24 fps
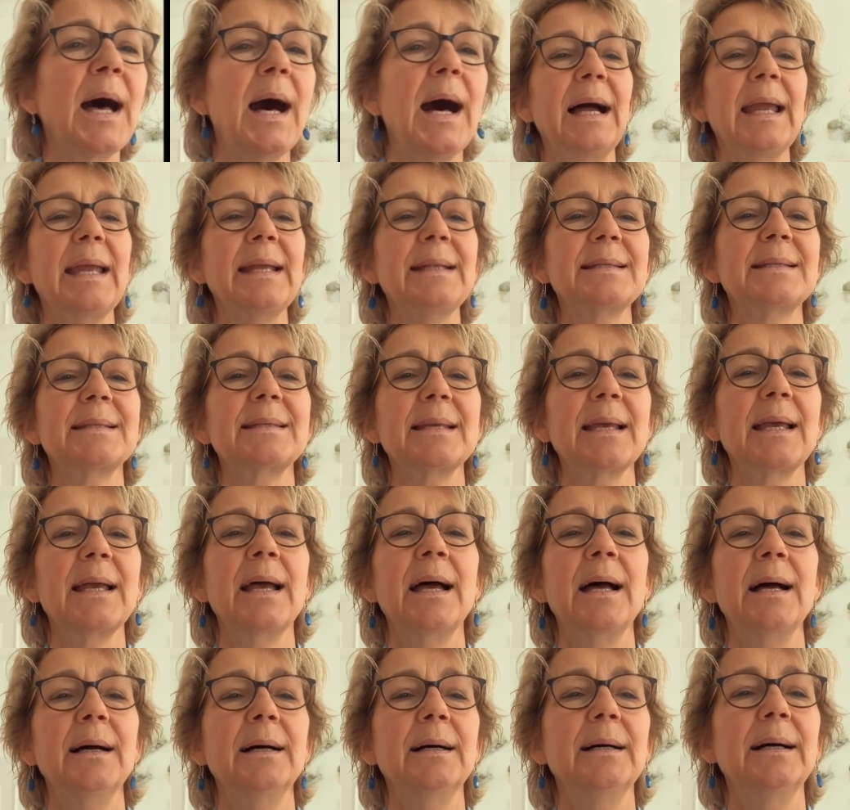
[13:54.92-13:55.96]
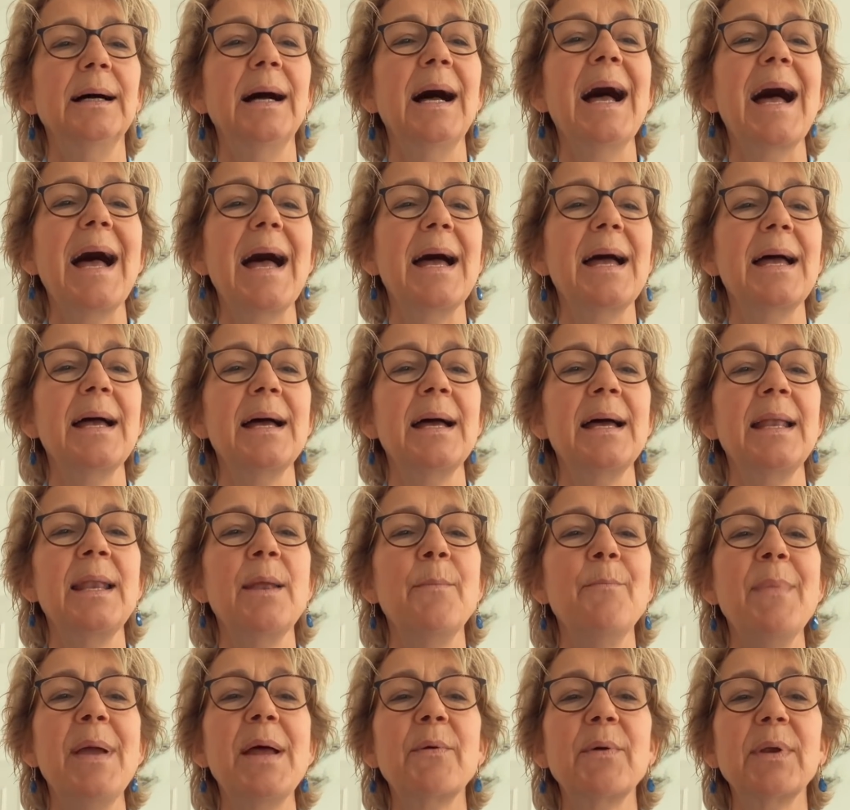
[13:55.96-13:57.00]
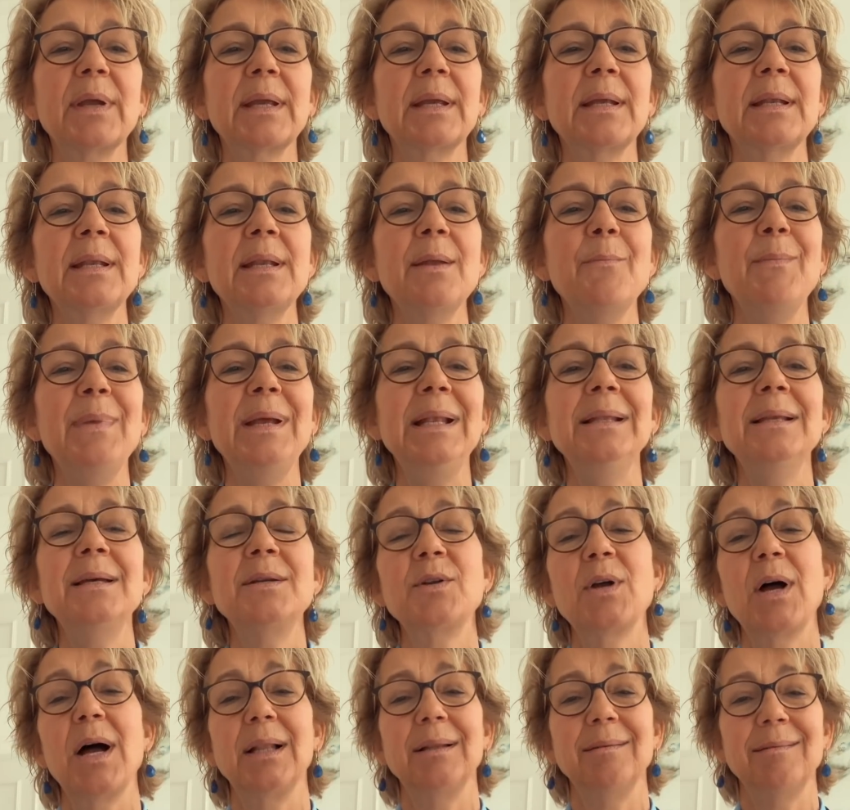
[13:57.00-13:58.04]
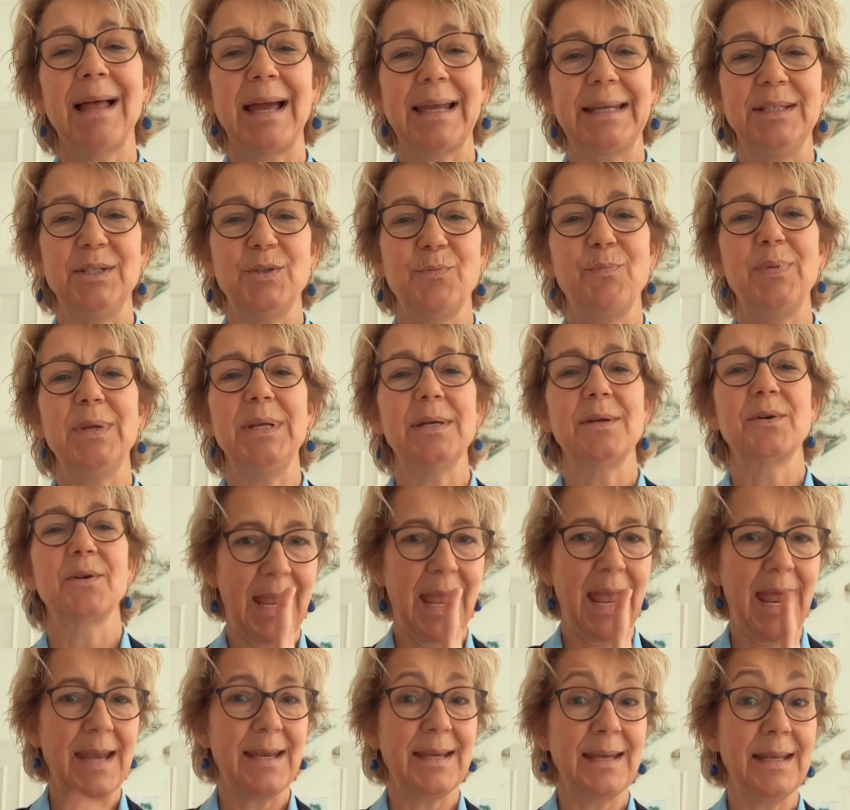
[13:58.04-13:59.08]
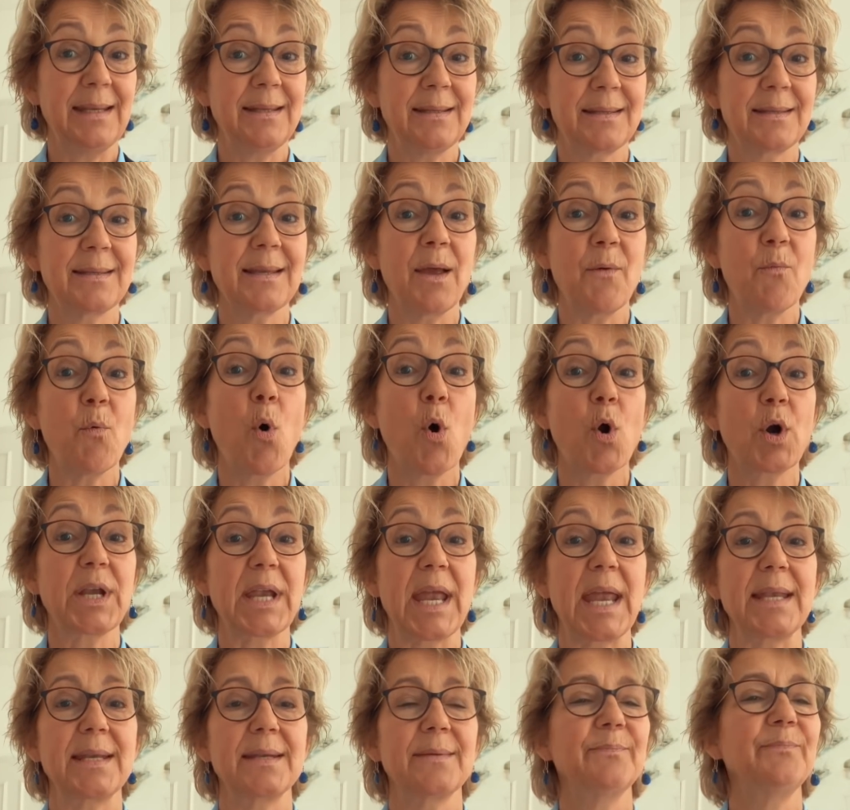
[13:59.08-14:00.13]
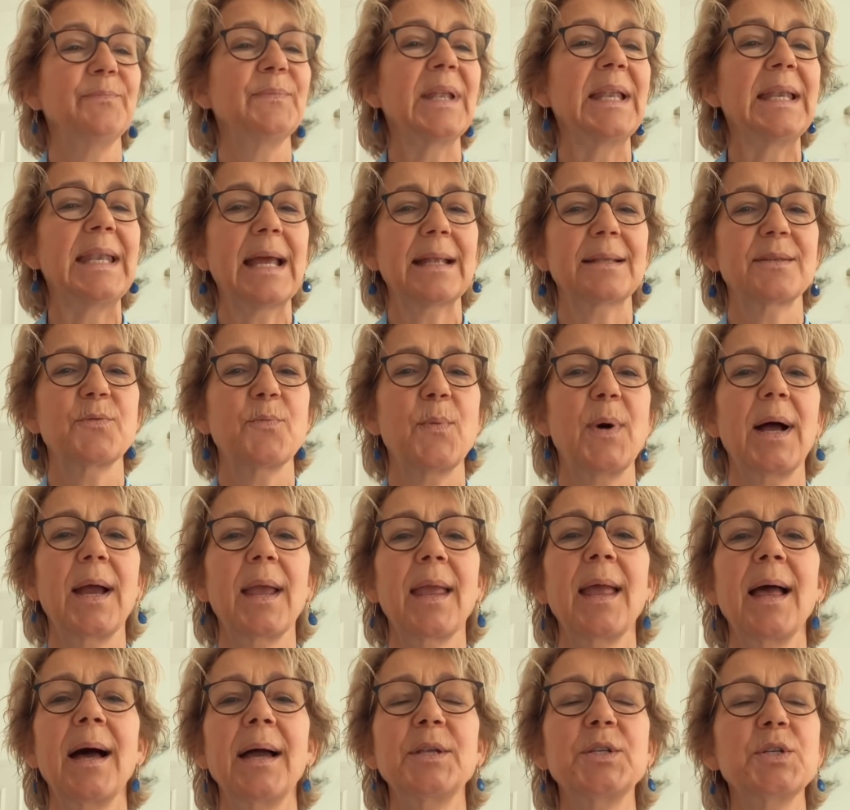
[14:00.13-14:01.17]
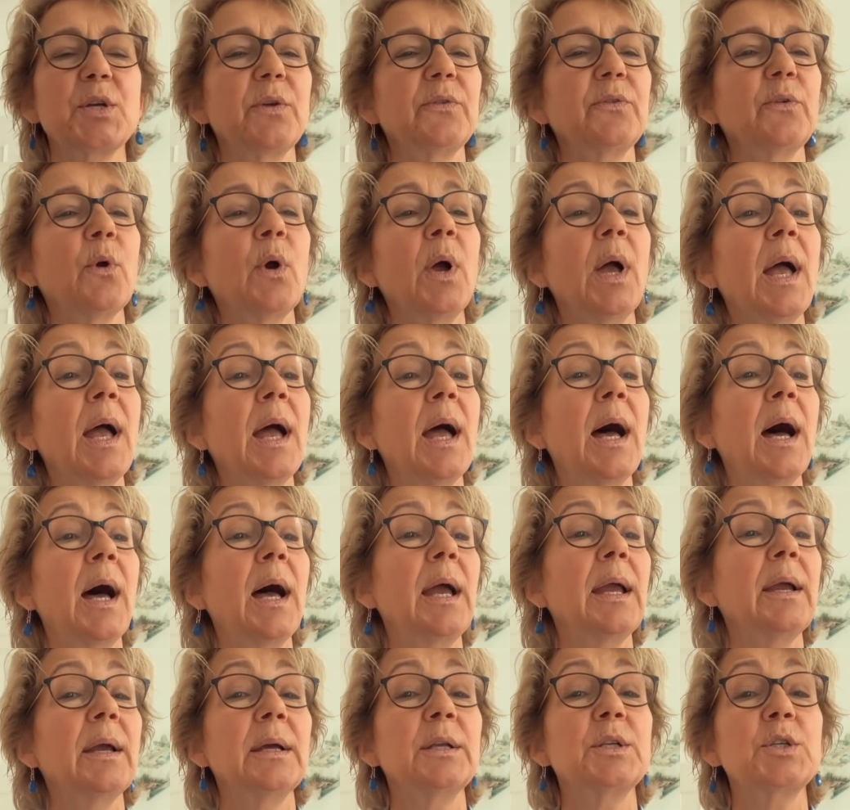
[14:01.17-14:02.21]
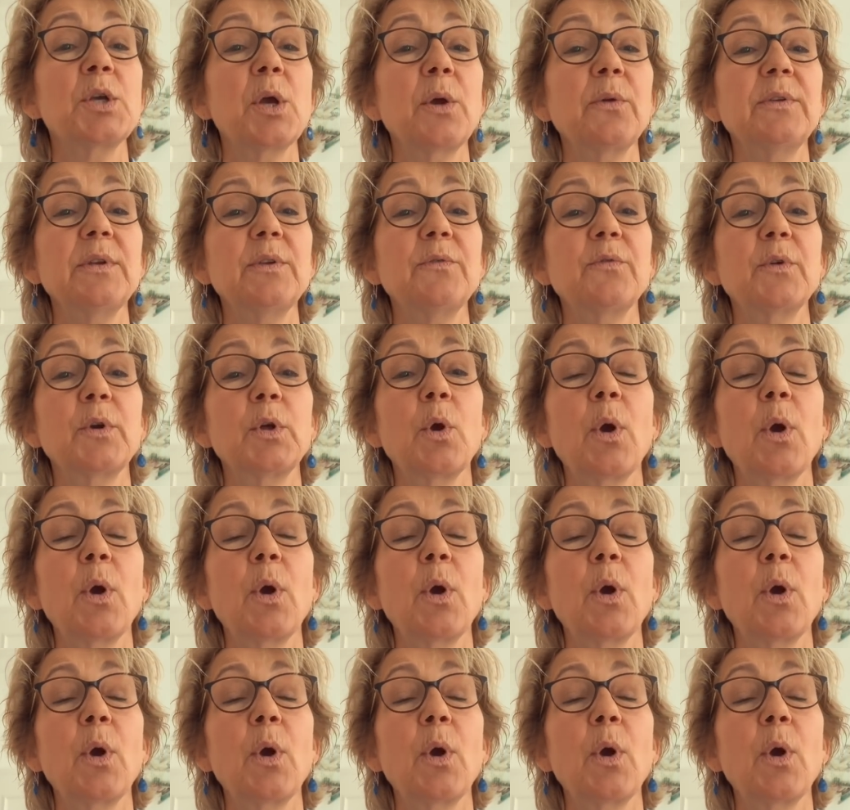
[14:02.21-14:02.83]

It's uh, an American Miller Lite beer and it's awarded. That's why I chose you. I chose it for you